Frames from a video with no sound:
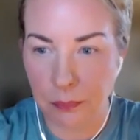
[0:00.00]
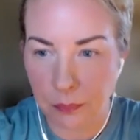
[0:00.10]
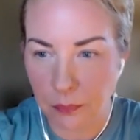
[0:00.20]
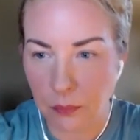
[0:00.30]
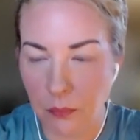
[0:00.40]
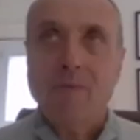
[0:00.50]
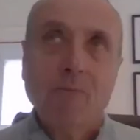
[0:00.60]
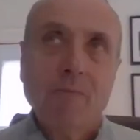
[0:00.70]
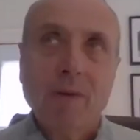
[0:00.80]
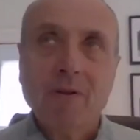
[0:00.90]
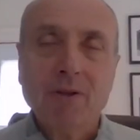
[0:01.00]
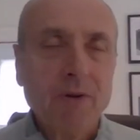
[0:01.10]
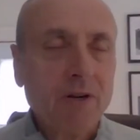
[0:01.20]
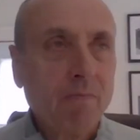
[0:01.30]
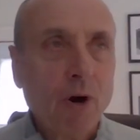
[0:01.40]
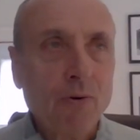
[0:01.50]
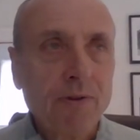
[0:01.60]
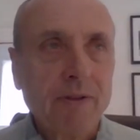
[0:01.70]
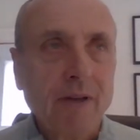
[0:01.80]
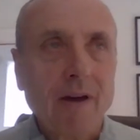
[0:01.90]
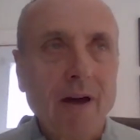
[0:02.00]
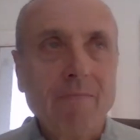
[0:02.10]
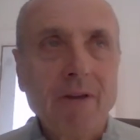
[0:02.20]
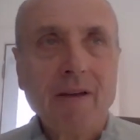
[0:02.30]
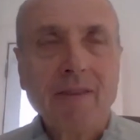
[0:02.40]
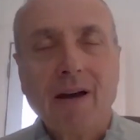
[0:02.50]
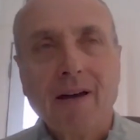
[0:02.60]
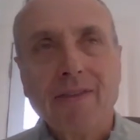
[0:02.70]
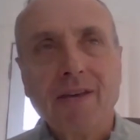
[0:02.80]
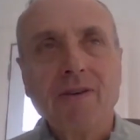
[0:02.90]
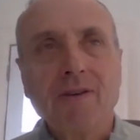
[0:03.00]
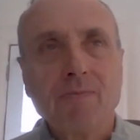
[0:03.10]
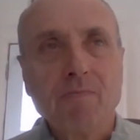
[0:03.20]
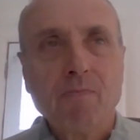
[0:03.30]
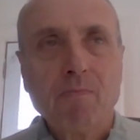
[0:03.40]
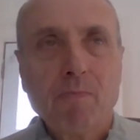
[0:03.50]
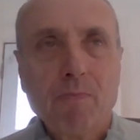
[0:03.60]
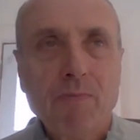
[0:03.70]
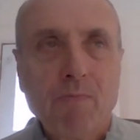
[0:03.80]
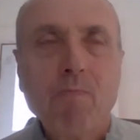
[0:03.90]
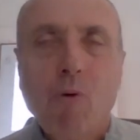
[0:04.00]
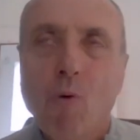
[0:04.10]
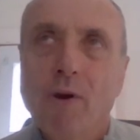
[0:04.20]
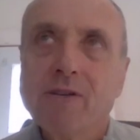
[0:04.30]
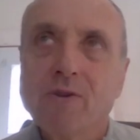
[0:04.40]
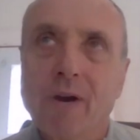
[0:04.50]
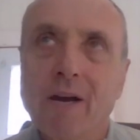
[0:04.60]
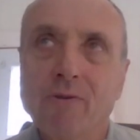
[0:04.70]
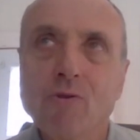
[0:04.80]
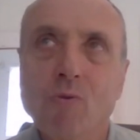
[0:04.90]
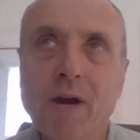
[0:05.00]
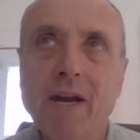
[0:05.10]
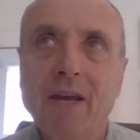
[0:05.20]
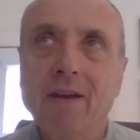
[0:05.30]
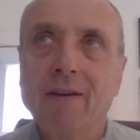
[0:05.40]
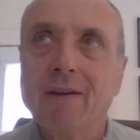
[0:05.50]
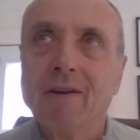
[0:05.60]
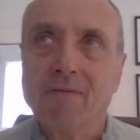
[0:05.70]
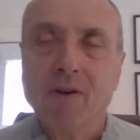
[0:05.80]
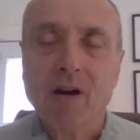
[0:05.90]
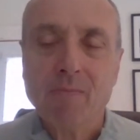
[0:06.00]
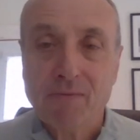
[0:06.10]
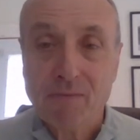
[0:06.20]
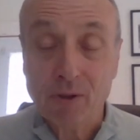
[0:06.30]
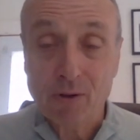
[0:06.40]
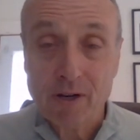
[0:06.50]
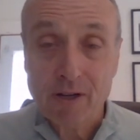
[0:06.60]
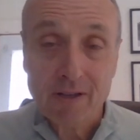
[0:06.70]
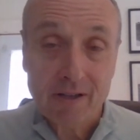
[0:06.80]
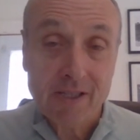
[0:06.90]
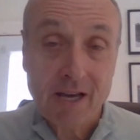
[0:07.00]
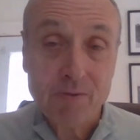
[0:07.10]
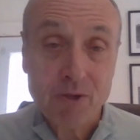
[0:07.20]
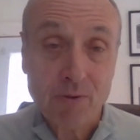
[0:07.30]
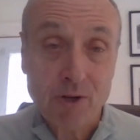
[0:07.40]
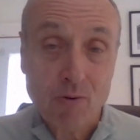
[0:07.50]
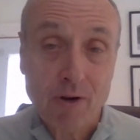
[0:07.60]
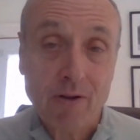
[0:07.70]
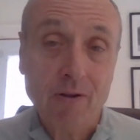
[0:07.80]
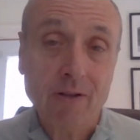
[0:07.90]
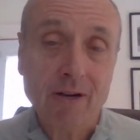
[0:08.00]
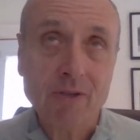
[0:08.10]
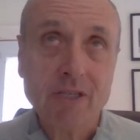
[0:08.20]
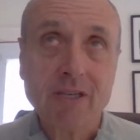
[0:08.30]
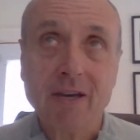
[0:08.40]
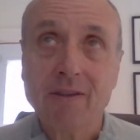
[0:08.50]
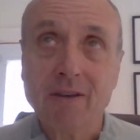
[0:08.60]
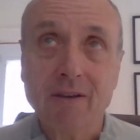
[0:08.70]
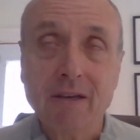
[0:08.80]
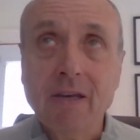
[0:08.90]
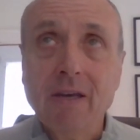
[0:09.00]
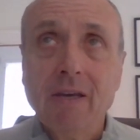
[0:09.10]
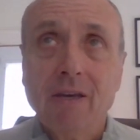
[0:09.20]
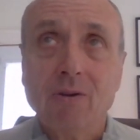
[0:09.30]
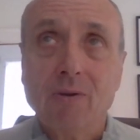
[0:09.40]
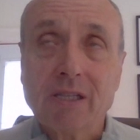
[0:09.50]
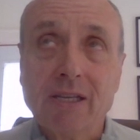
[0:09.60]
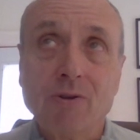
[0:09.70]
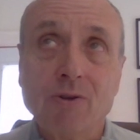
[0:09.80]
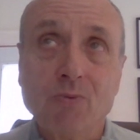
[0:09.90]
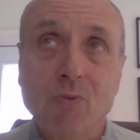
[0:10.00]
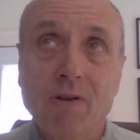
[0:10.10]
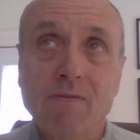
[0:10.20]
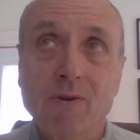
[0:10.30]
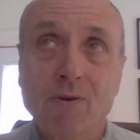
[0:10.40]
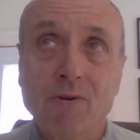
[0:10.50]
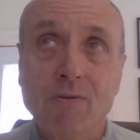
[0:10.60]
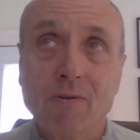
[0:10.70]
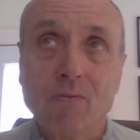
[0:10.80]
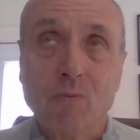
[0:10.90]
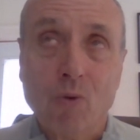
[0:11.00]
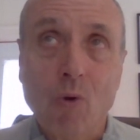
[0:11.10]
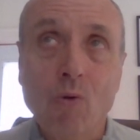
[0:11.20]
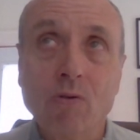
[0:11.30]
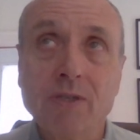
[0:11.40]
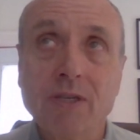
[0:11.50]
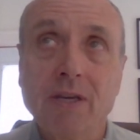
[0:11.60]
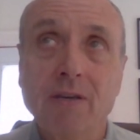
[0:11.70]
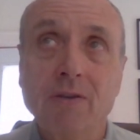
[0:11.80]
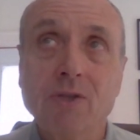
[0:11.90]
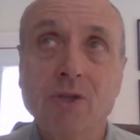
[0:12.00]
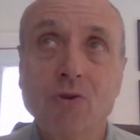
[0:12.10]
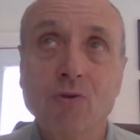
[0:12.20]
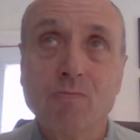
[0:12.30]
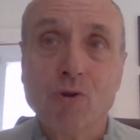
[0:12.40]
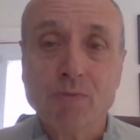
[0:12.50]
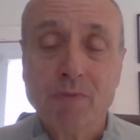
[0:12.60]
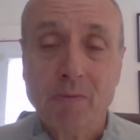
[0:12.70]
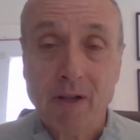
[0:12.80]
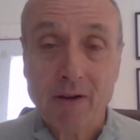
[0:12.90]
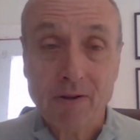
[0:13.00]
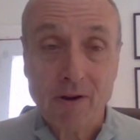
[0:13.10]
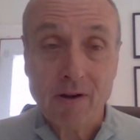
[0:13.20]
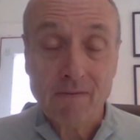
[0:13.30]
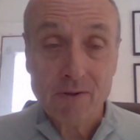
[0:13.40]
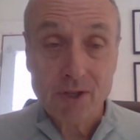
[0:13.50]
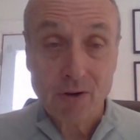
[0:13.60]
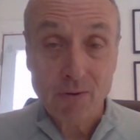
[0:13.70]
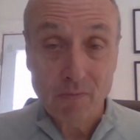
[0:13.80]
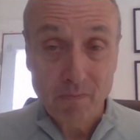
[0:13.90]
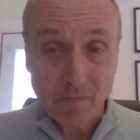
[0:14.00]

Yeah, well, maybe a little bit of both. I mean, I think that the point around creating an environment for learning is absolutely critical. And I would say that, as leaders, one of your roles is to push people out of their comfort zone.